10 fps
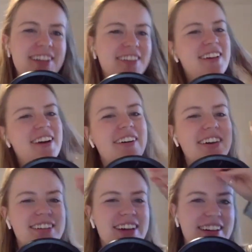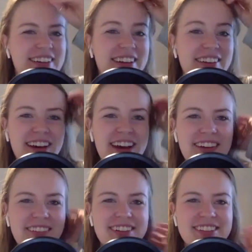So it's kind of like, okay,
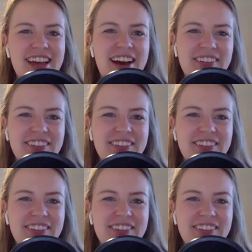it works now,